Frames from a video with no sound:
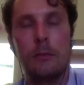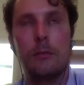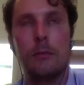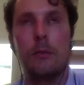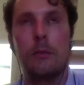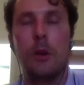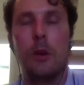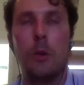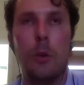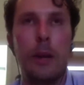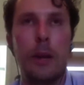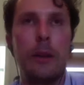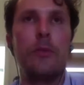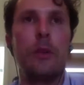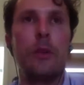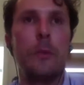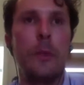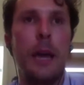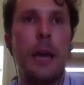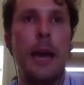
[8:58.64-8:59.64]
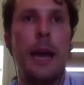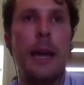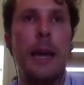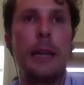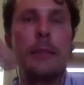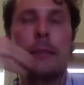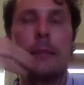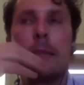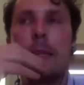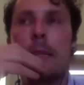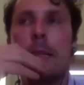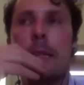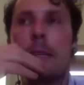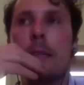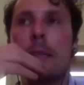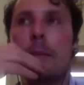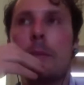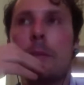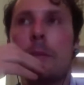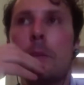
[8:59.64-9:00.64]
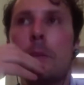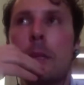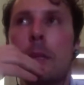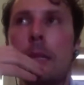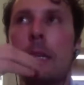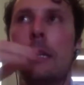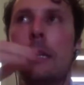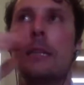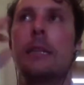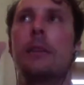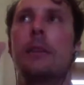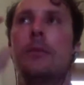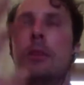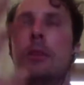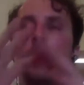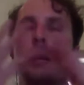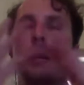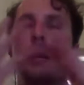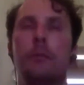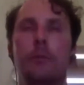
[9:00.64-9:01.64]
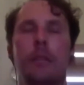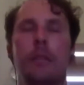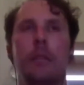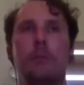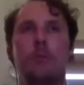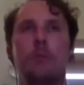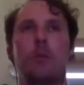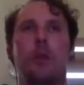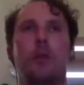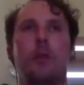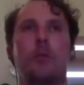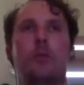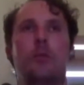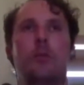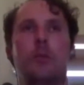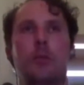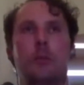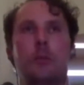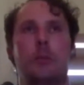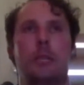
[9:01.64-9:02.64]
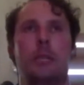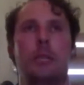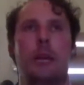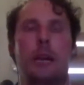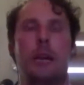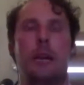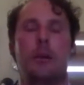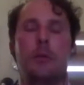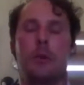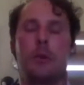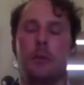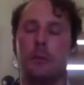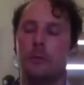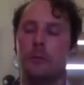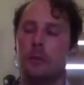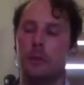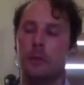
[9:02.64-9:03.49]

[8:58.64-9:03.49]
away from that, or kind of give you that broader view. But yeah, we're